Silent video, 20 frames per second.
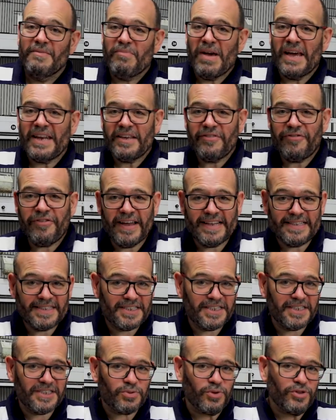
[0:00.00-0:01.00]
Many
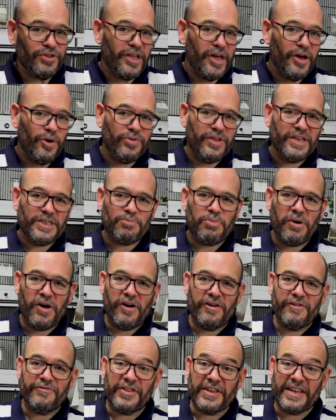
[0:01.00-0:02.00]
fanciers will know this
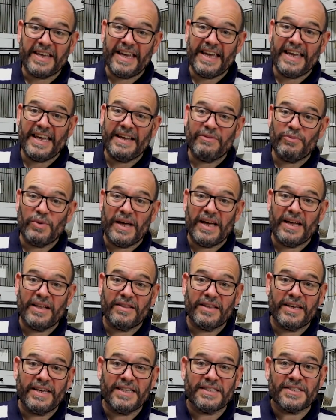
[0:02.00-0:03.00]
part of the year,
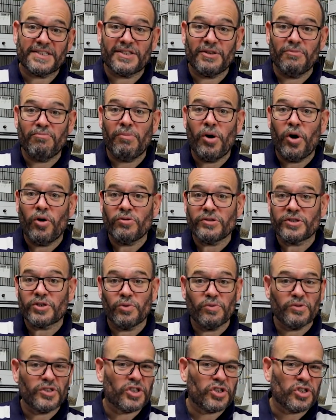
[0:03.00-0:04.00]
well, it's the
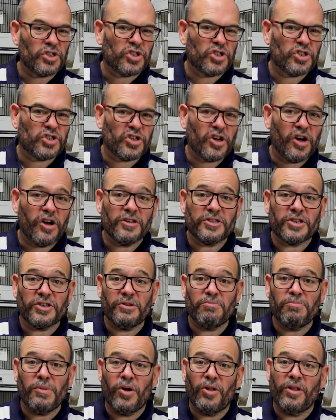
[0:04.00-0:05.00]
molt or it's the start
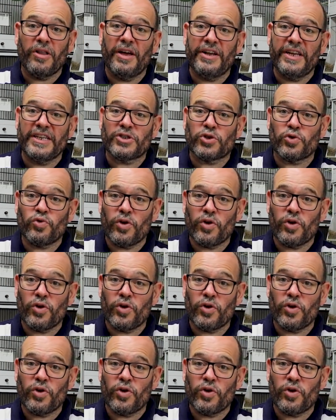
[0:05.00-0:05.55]
of the molt, and it's